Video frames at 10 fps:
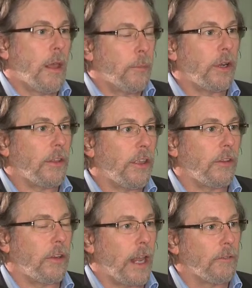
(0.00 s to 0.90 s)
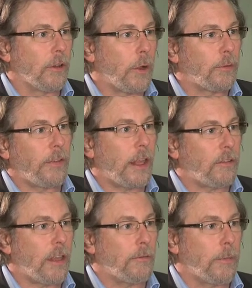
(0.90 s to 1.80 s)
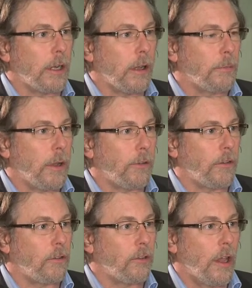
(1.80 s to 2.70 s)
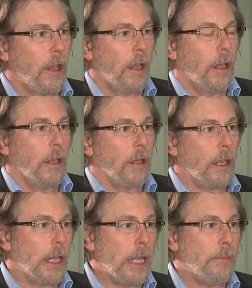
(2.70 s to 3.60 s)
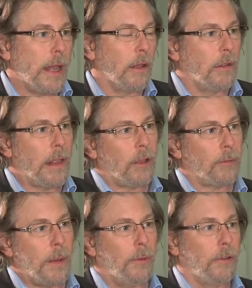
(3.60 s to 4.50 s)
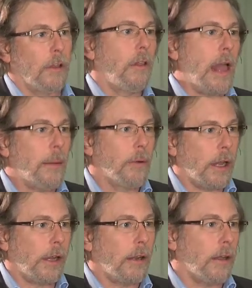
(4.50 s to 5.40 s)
putting things in envelopes, and that saved money on postage. email allows people to collaborate